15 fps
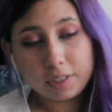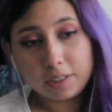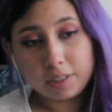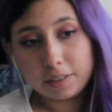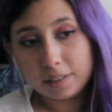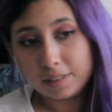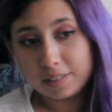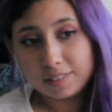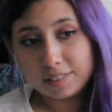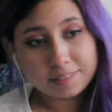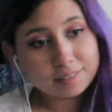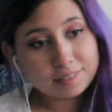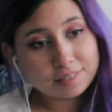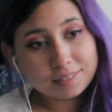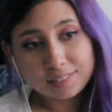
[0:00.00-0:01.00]
My God.
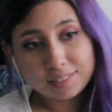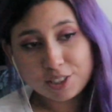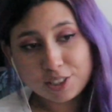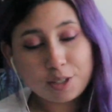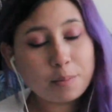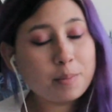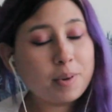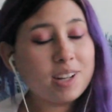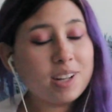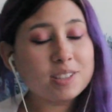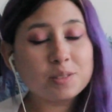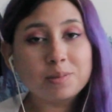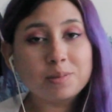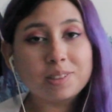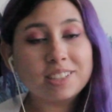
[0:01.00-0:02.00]
She
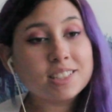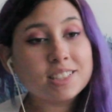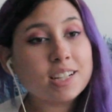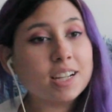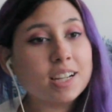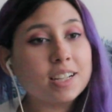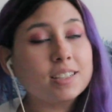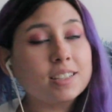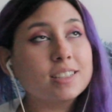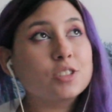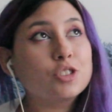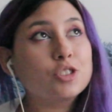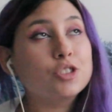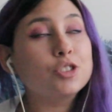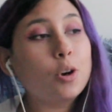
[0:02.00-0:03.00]
must want to die
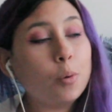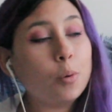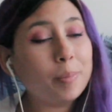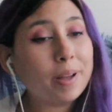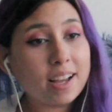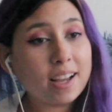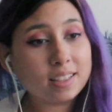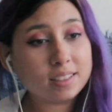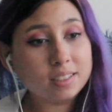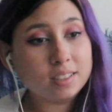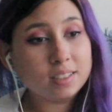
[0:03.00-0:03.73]
so bad.